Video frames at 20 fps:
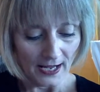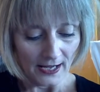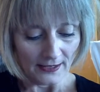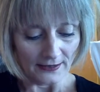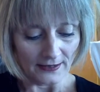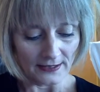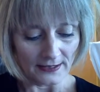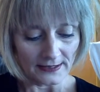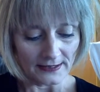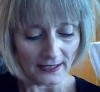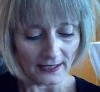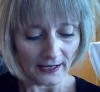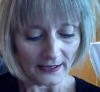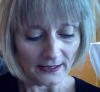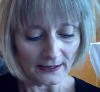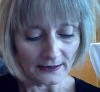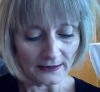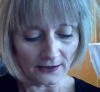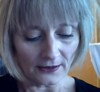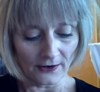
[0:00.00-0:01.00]
This
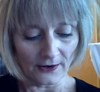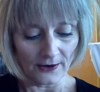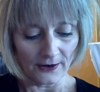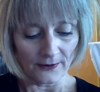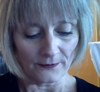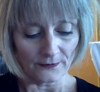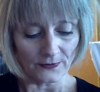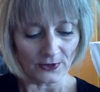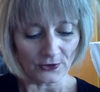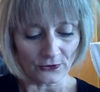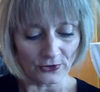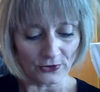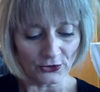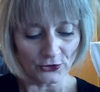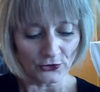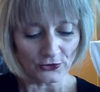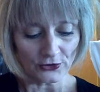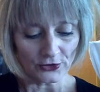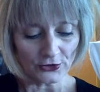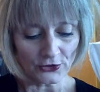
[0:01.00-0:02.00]
diet
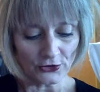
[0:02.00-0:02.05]
reduces